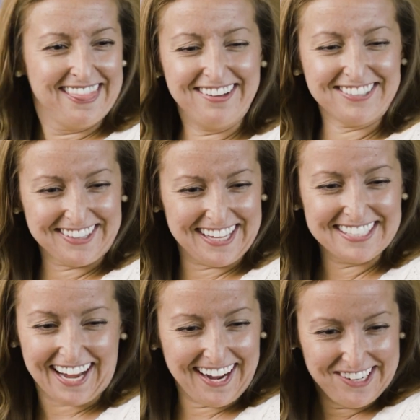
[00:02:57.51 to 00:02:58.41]
Those are
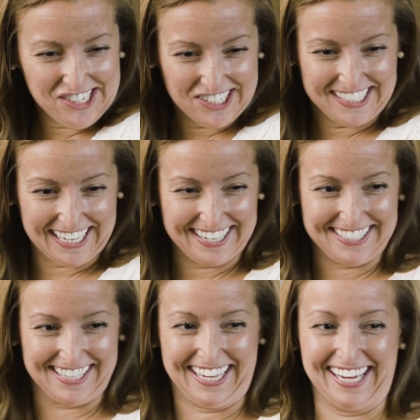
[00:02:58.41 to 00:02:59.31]
things I usually say
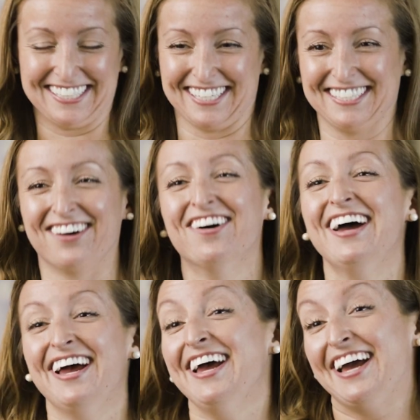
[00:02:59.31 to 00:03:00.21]
to the kids, and so
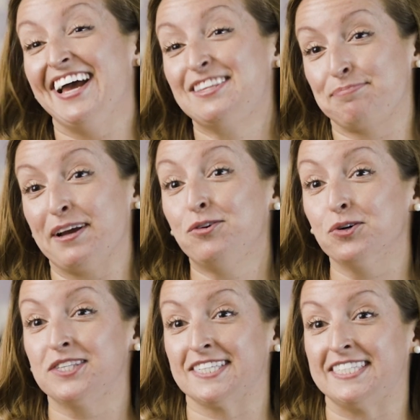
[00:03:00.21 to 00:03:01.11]
it's been
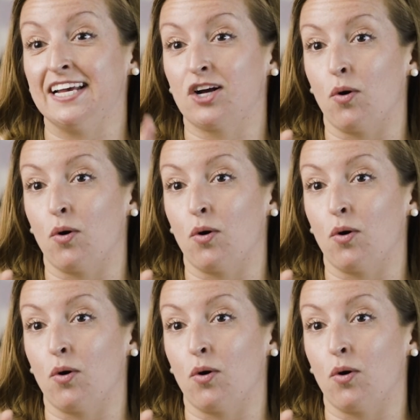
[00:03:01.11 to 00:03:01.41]
cool to see it